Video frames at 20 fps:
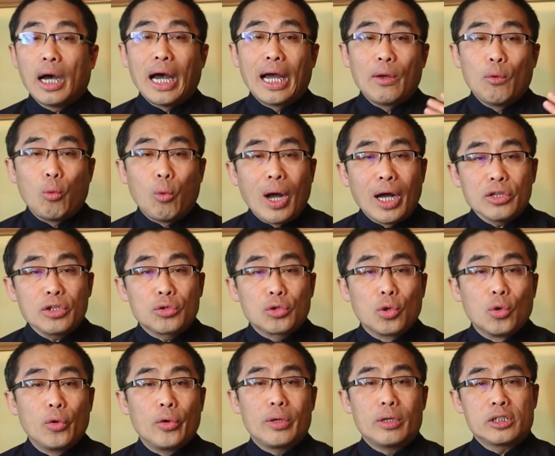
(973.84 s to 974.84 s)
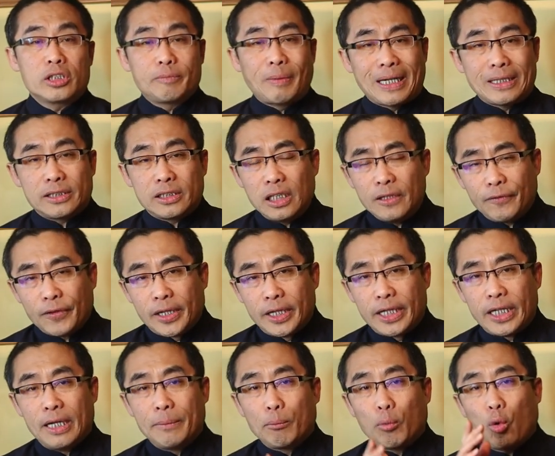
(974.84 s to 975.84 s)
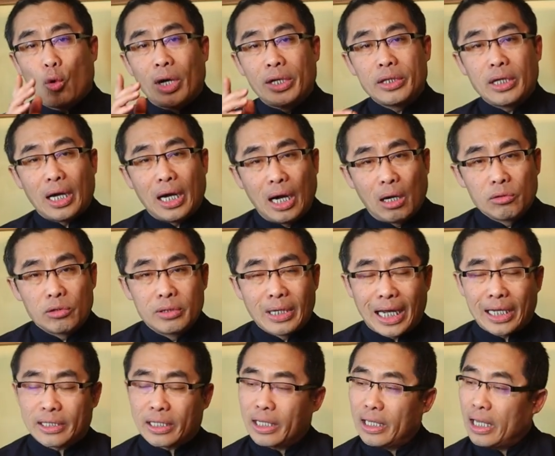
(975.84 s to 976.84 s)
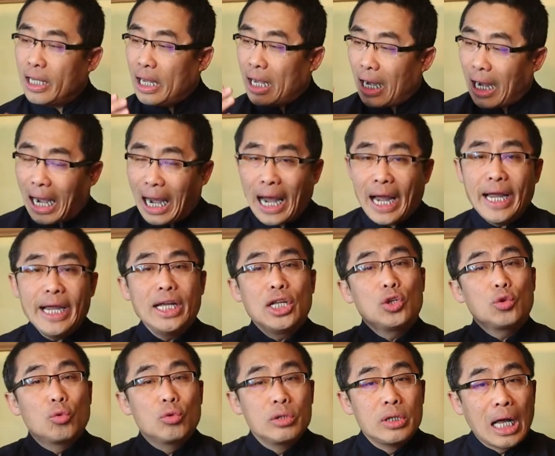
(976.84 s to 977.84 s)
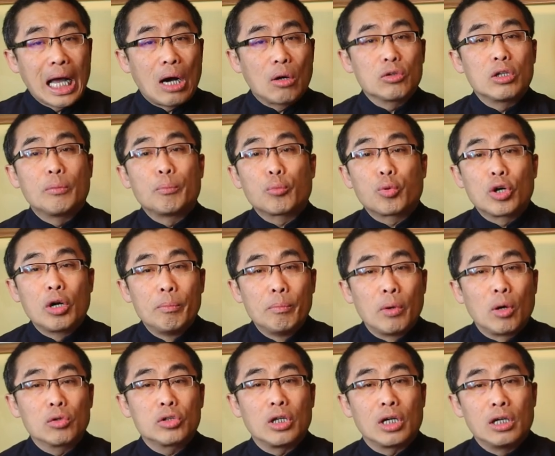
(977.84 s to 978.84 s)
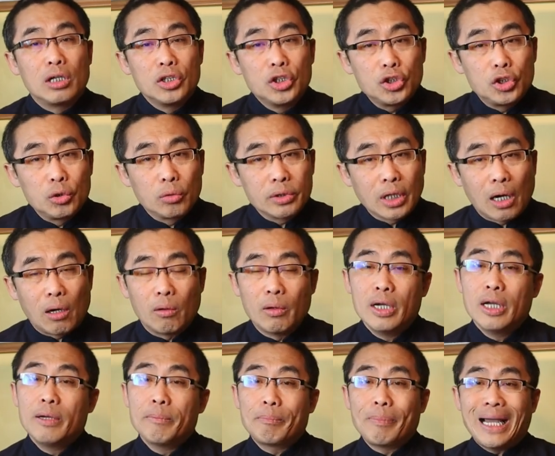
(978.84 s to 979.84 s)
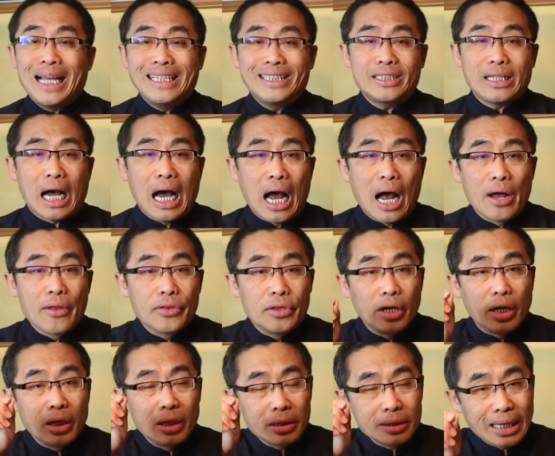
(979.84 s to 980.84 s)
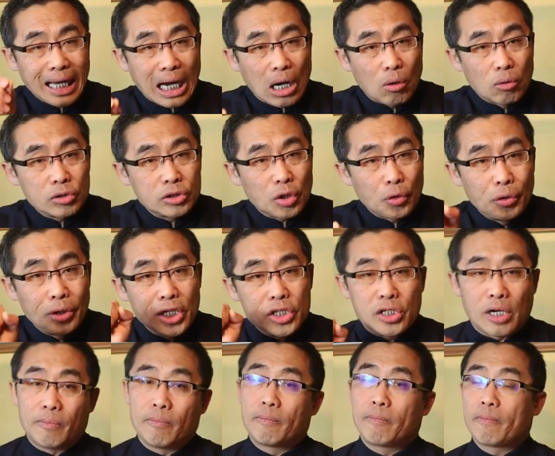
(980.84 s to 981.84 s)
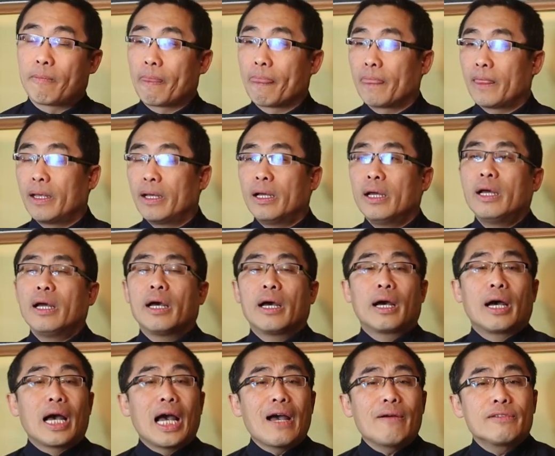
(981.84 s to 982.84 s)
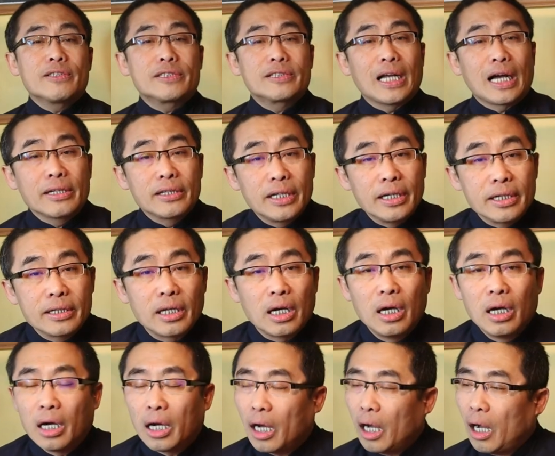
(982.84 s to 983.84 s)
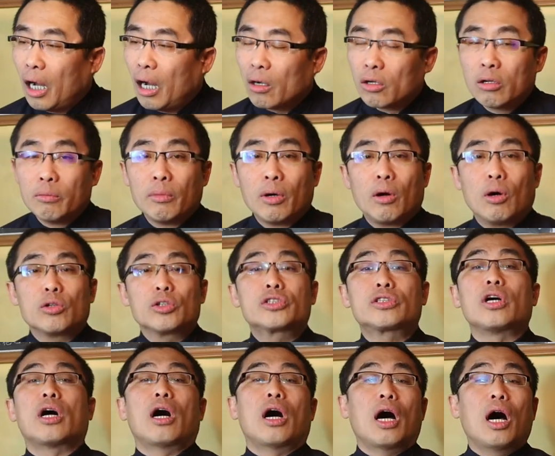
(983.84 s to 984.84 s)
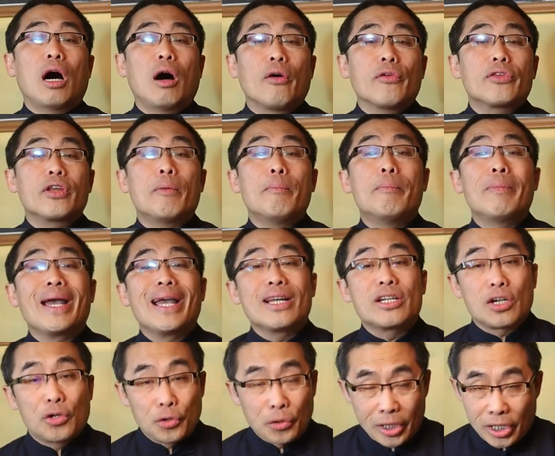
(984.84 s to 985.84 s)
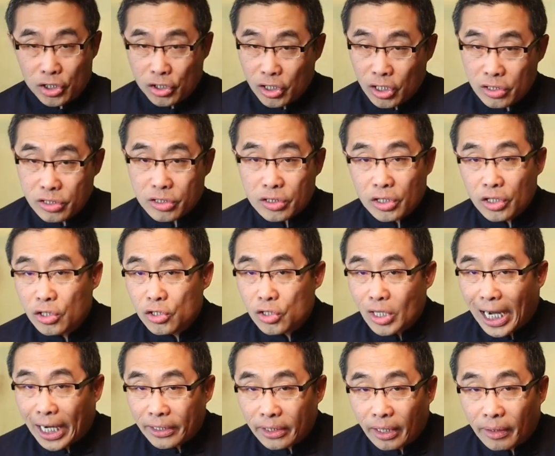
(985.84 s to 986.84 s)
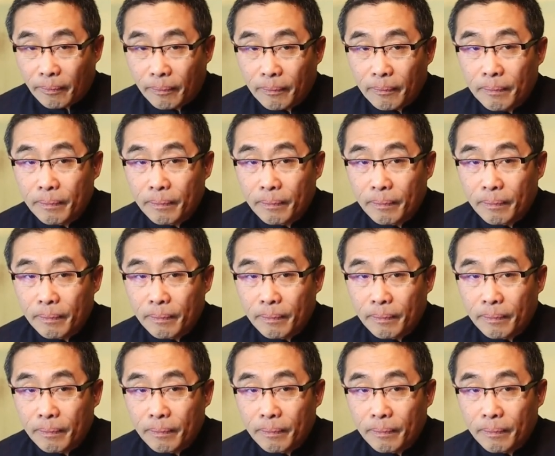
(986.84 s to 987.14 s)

I want to specifically point out that I do not promote Xiu Dao based on the Daoist religion. I have studied almost all the major religions in China,